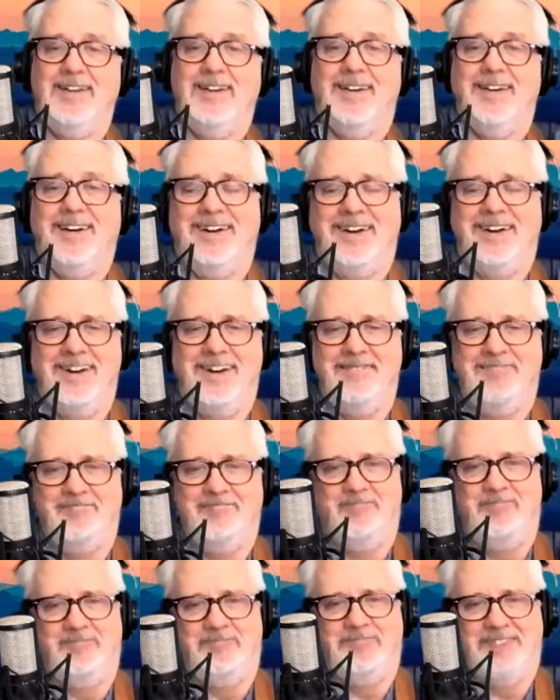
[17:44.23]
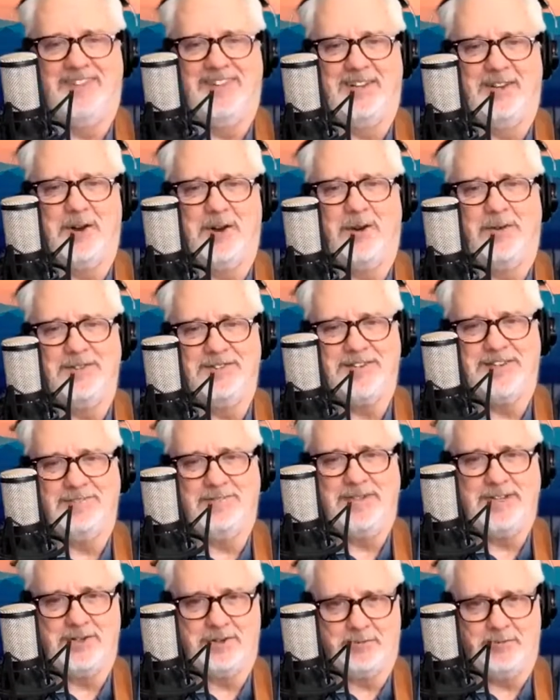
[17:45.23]
encouraging
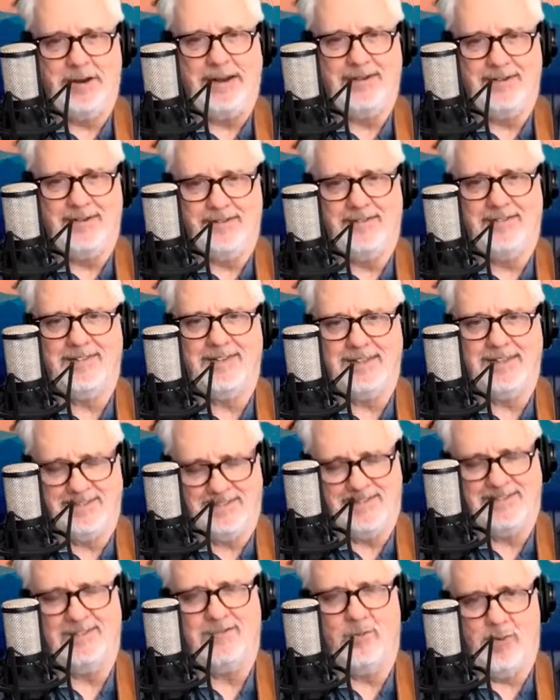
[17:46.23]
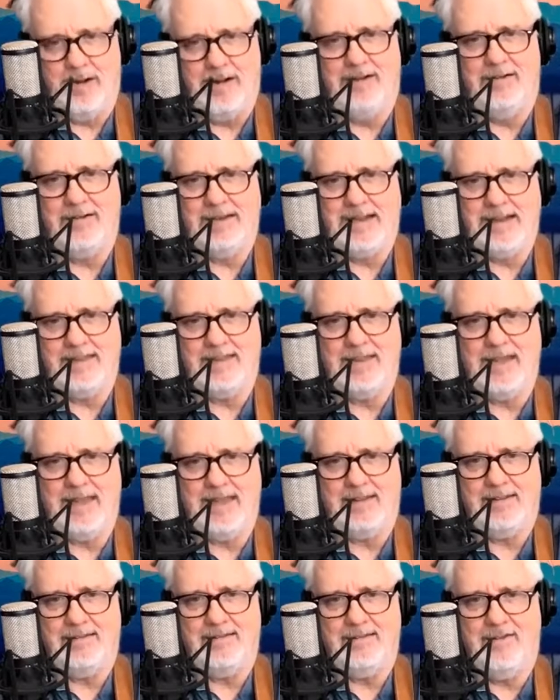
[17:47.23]
me to write new things as well. And I
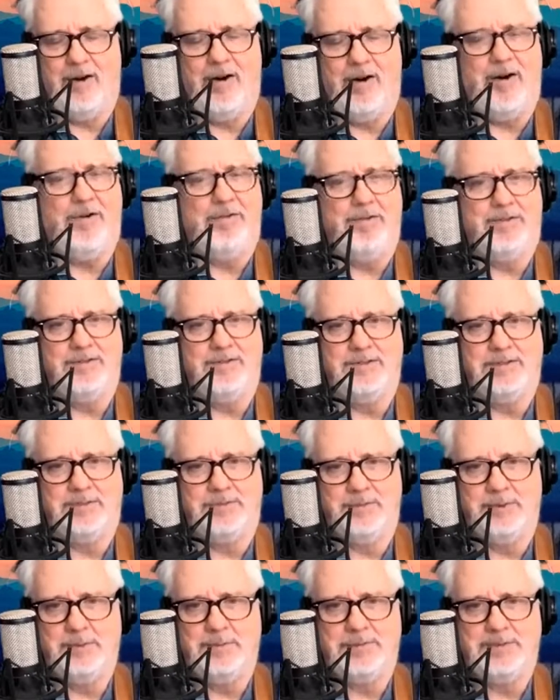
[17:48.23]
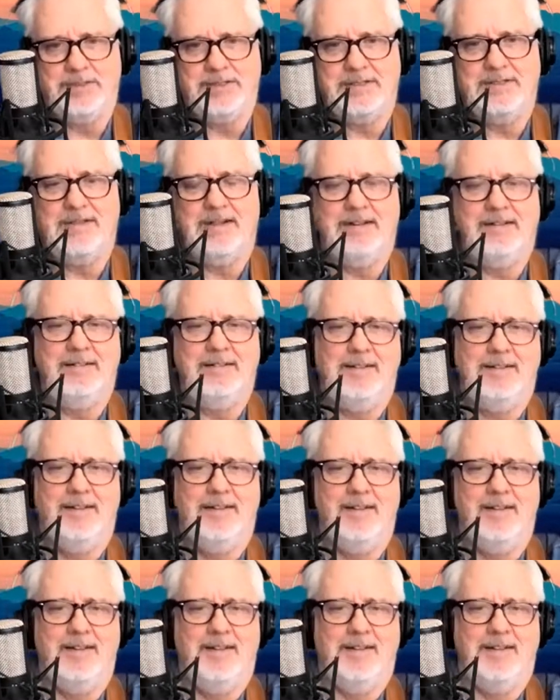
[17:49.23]
thank all those groups,
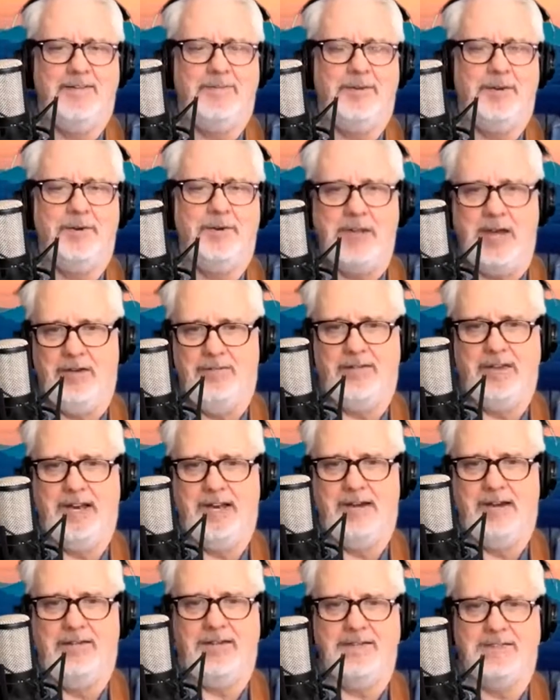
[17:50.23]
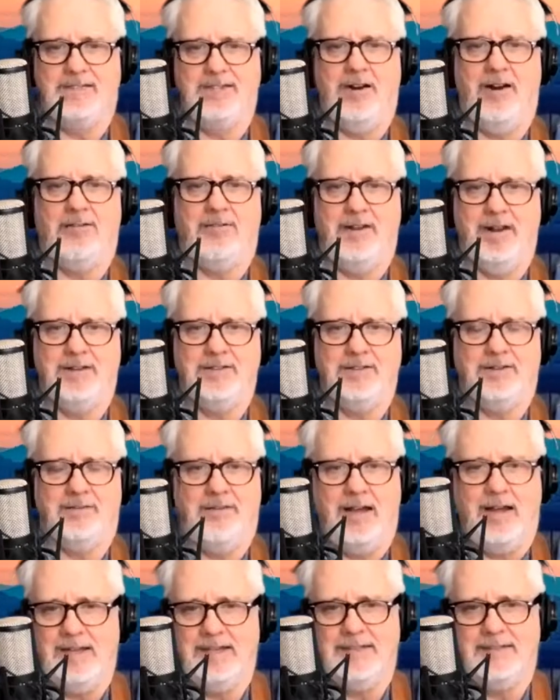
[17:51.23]
Philadelphia Area Songwriters
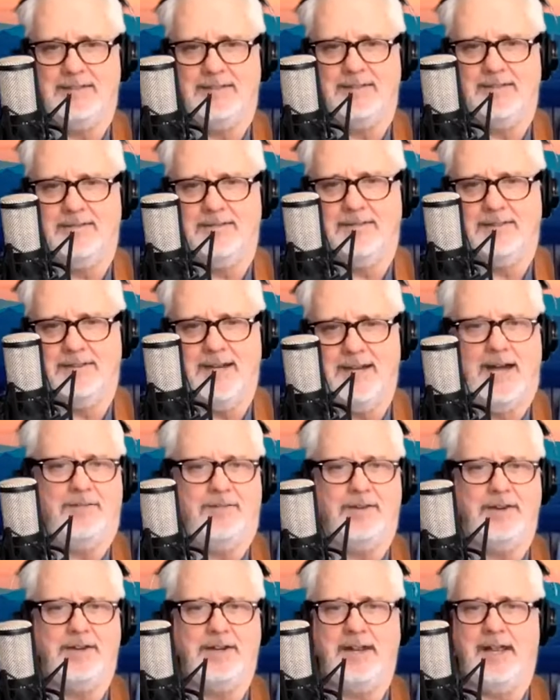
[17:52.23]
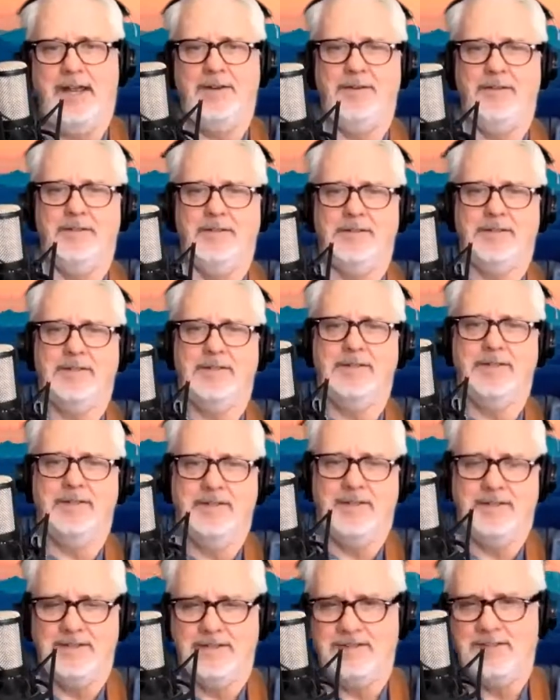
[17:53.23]
Alliance and the Godfrey Daniels
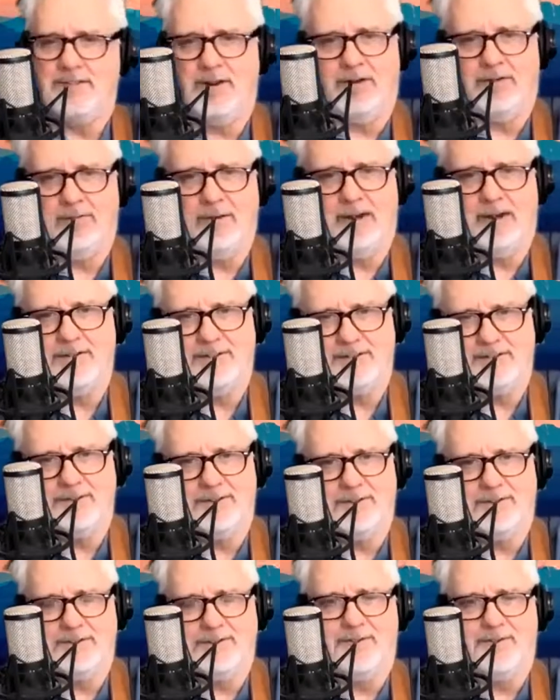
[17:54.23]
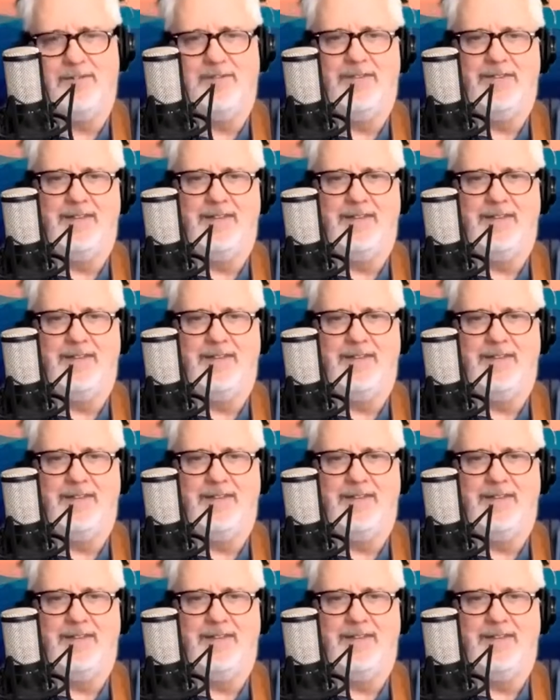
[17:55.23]
Songwriters Circle,